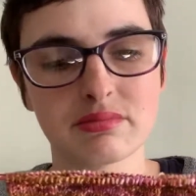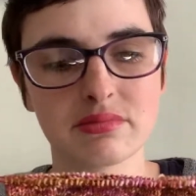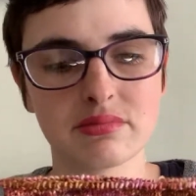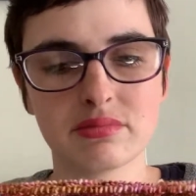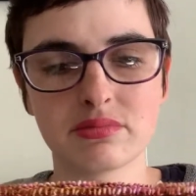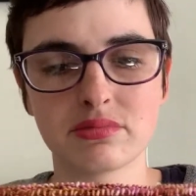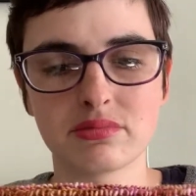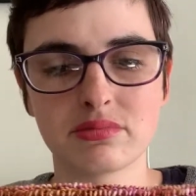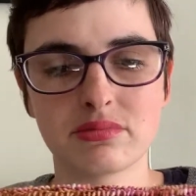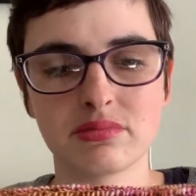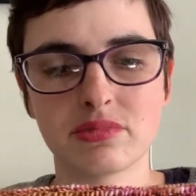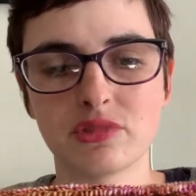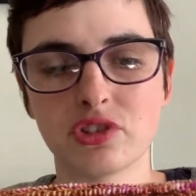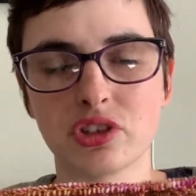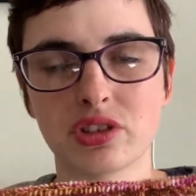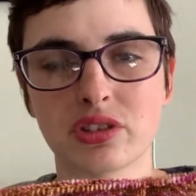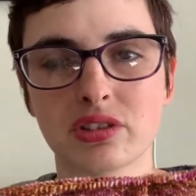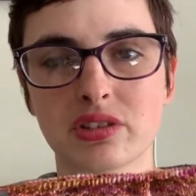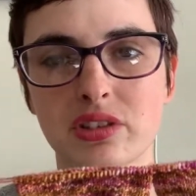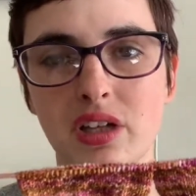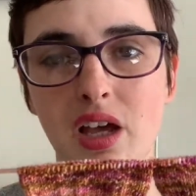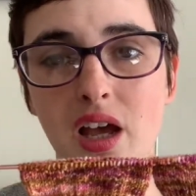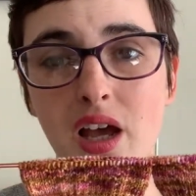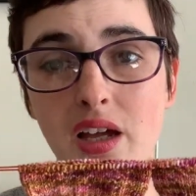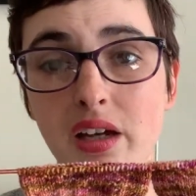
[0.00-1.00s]
just
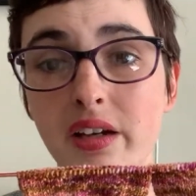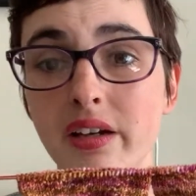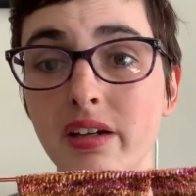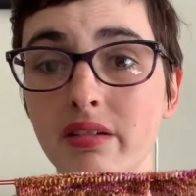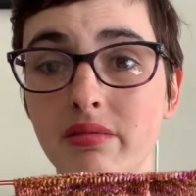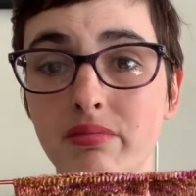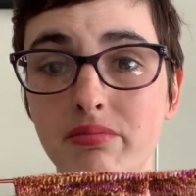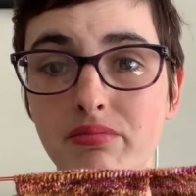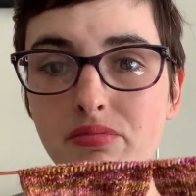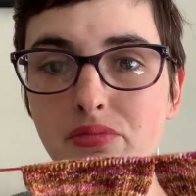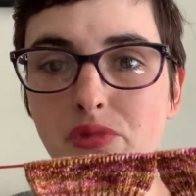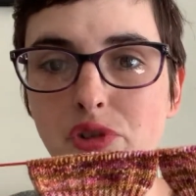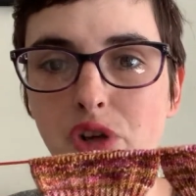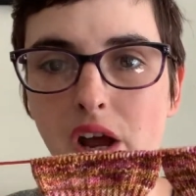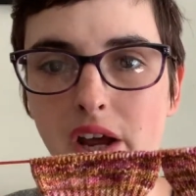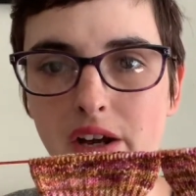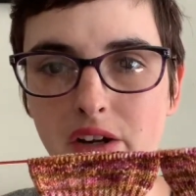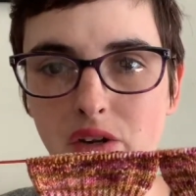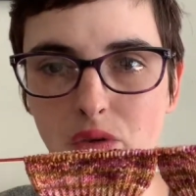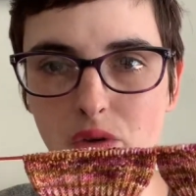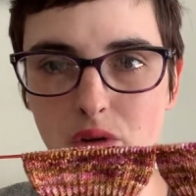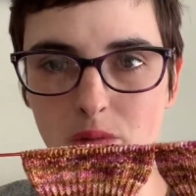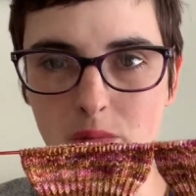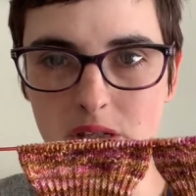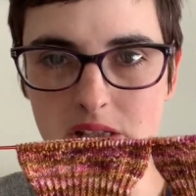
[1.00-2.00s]
a
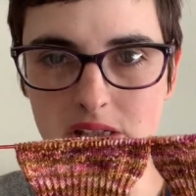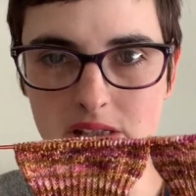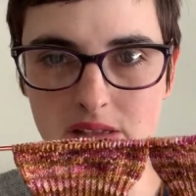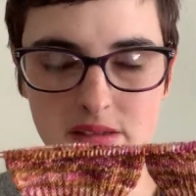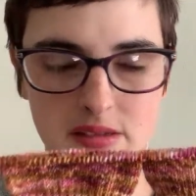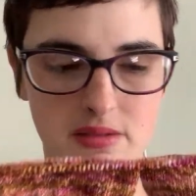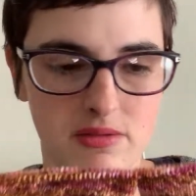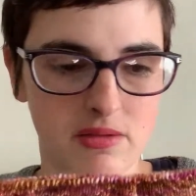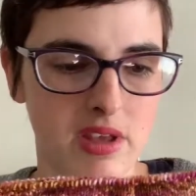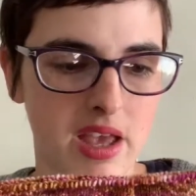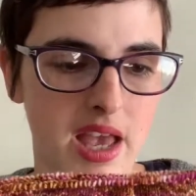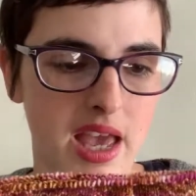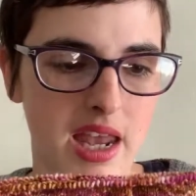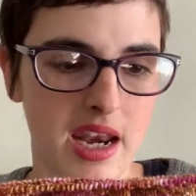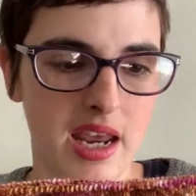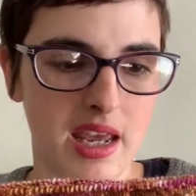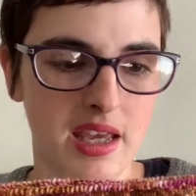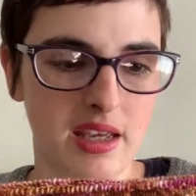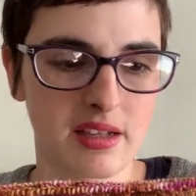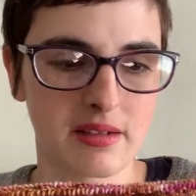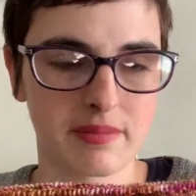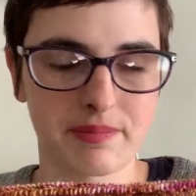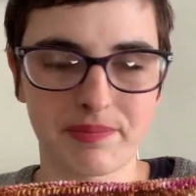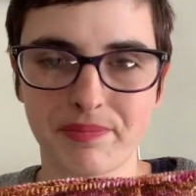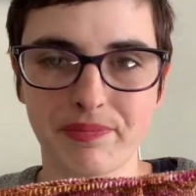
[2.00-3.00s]
ginormous headache.
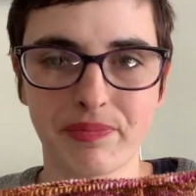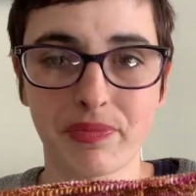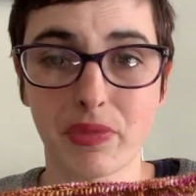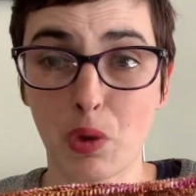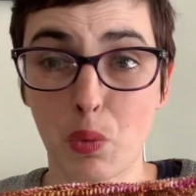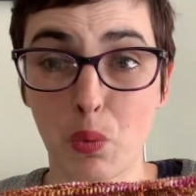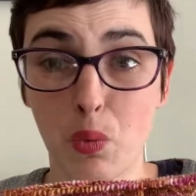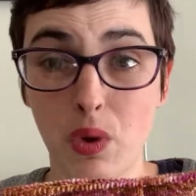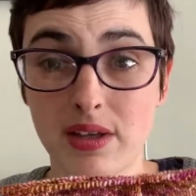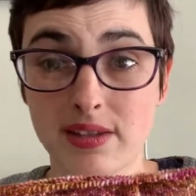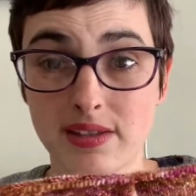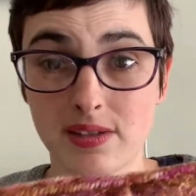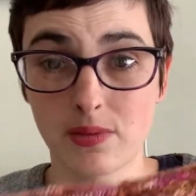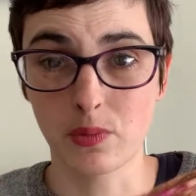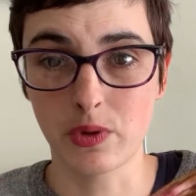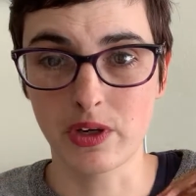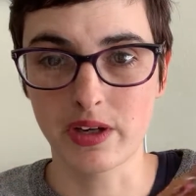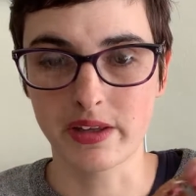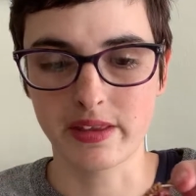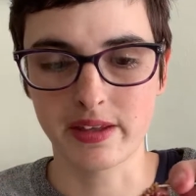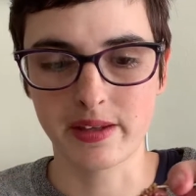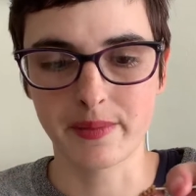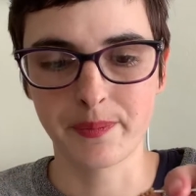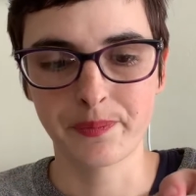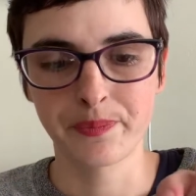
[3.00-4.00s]
Wasn't worth it.
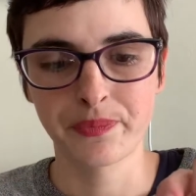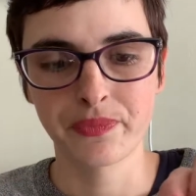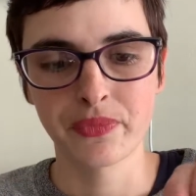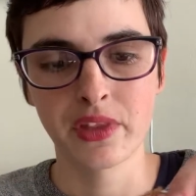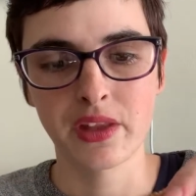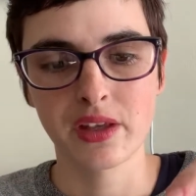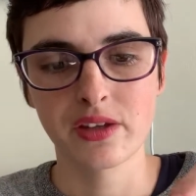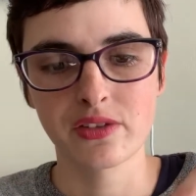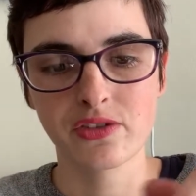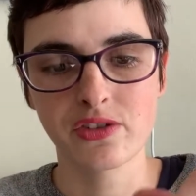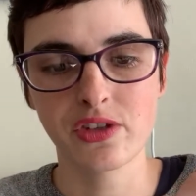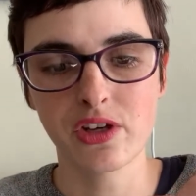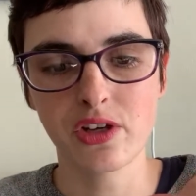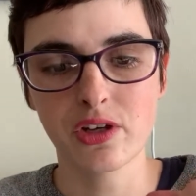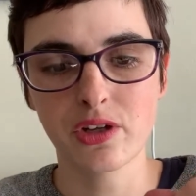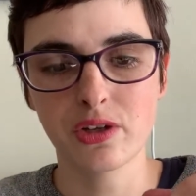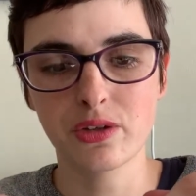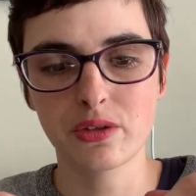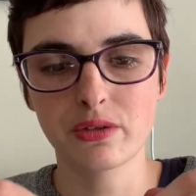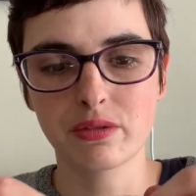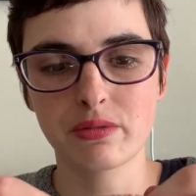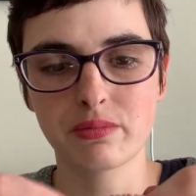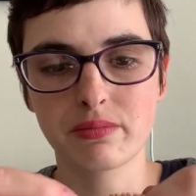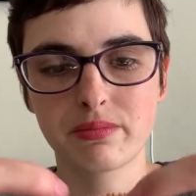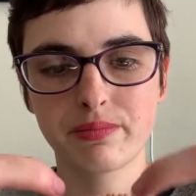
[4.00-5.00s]
So
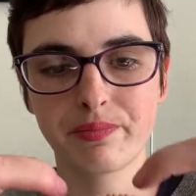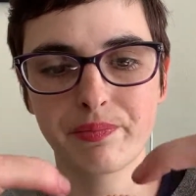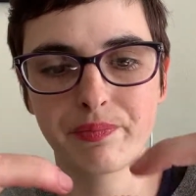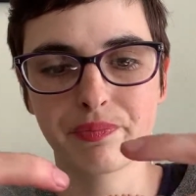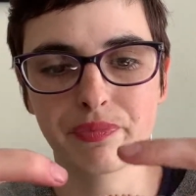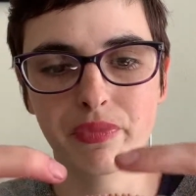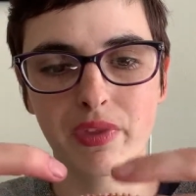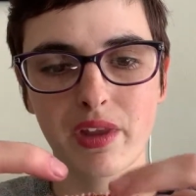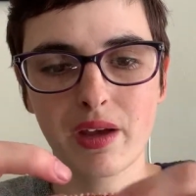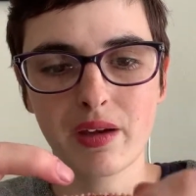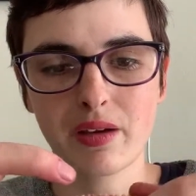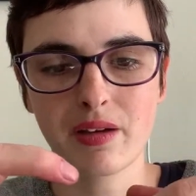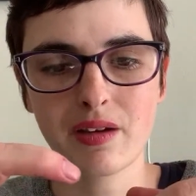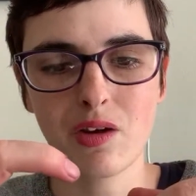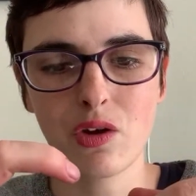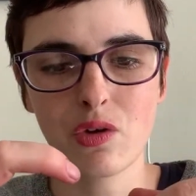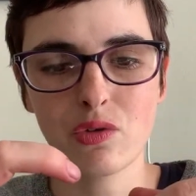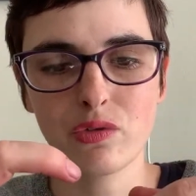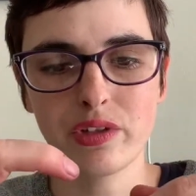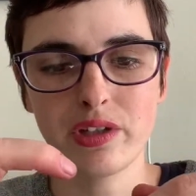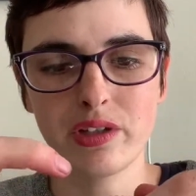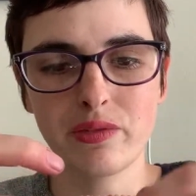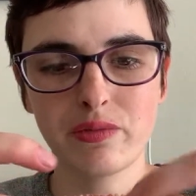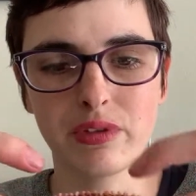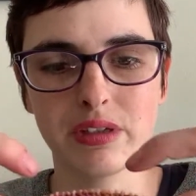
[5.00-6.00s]
only
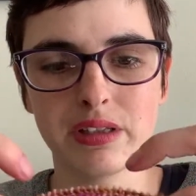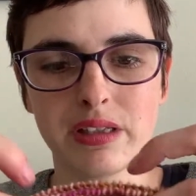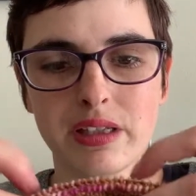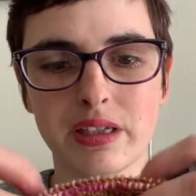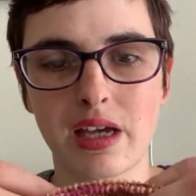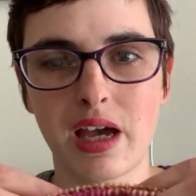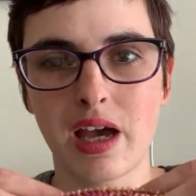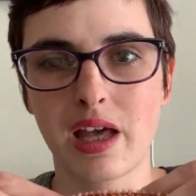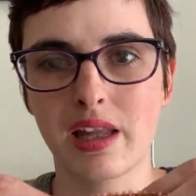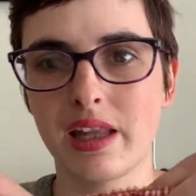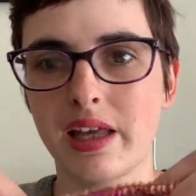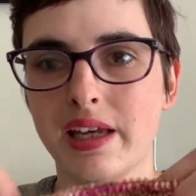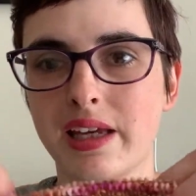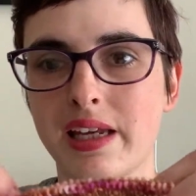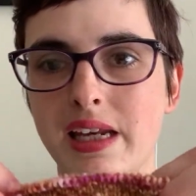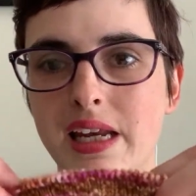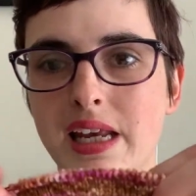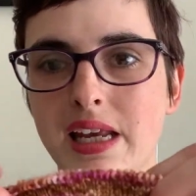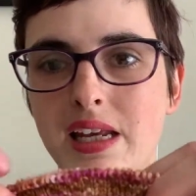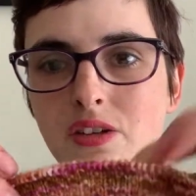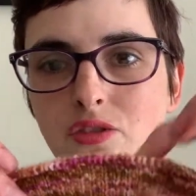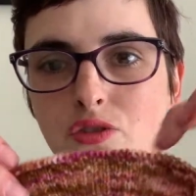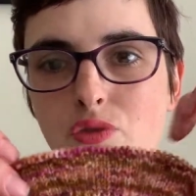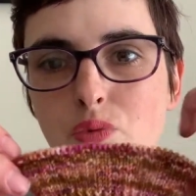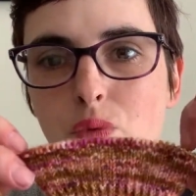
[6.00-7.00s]
really got like an inch
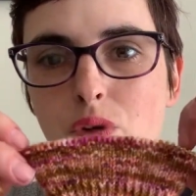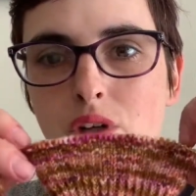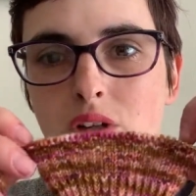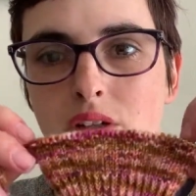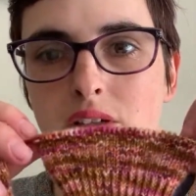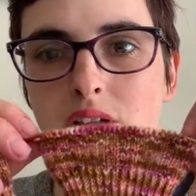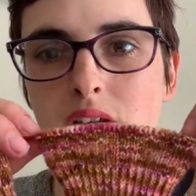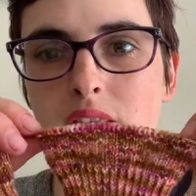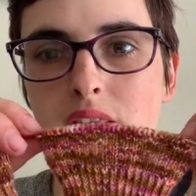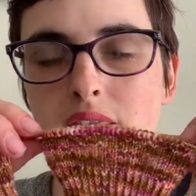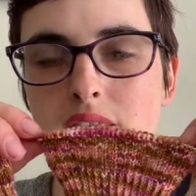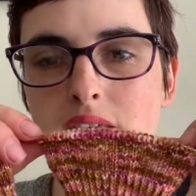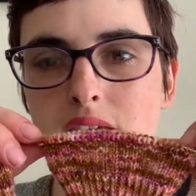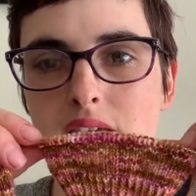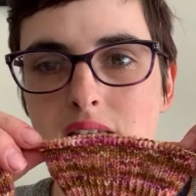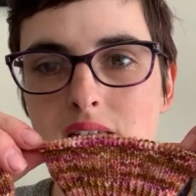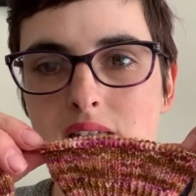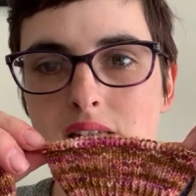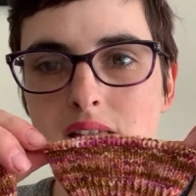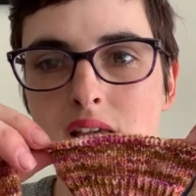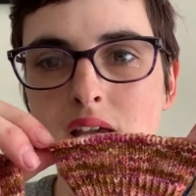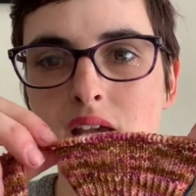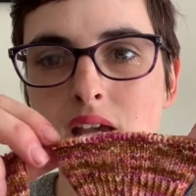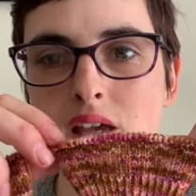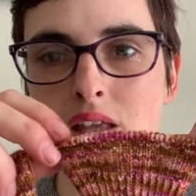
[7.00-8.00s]
worked on these
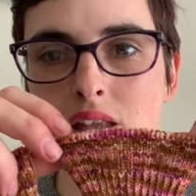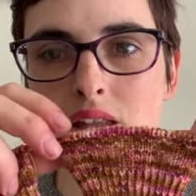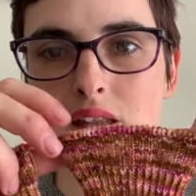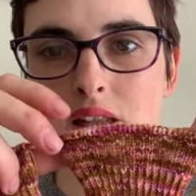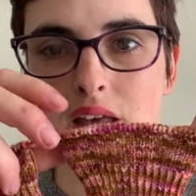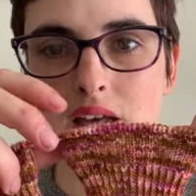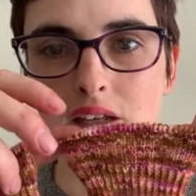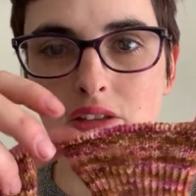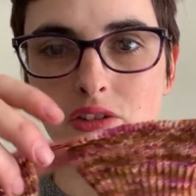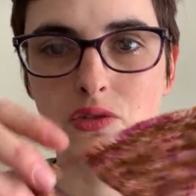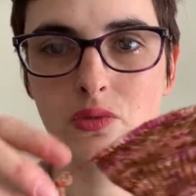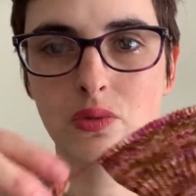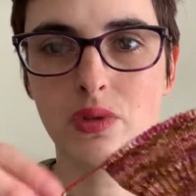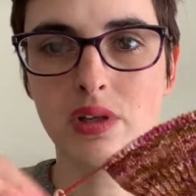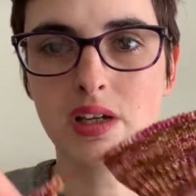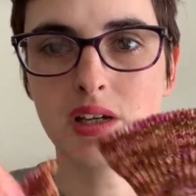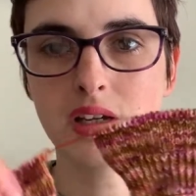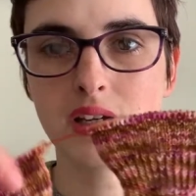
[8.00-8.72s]
last week.